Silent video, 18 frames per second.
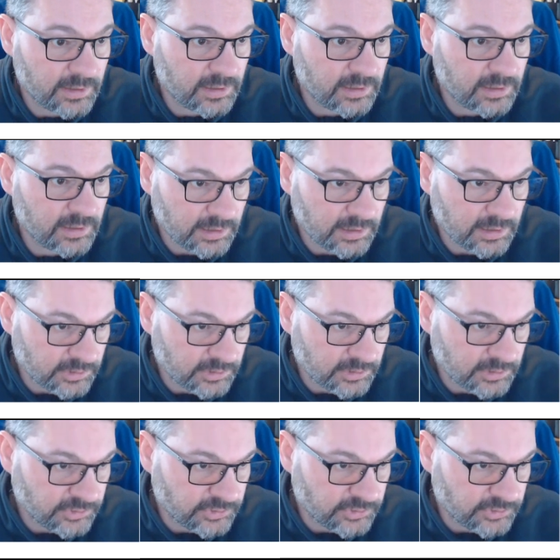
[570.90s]

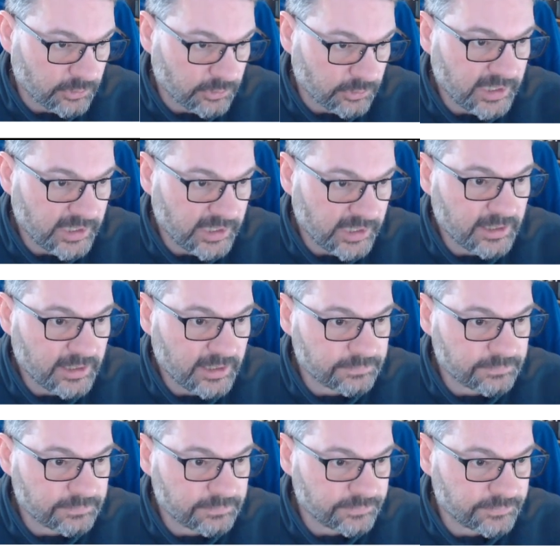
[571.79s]
So
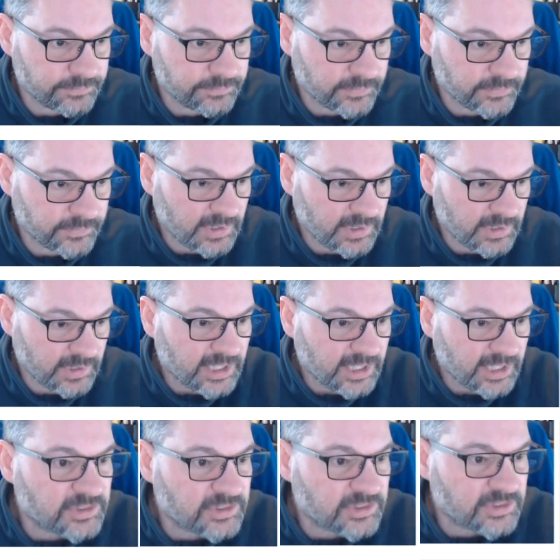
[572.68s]
let me
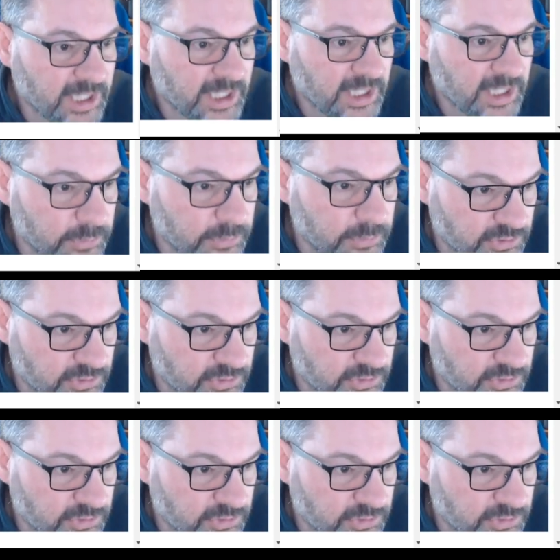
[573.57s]
restore